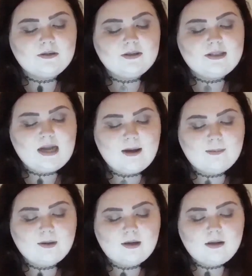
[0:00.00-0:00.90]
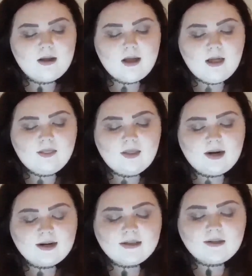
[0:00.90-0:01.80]
on this tablet. Then
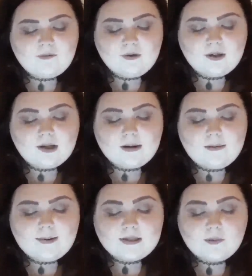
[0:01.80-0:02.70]
I get the feeling I'm about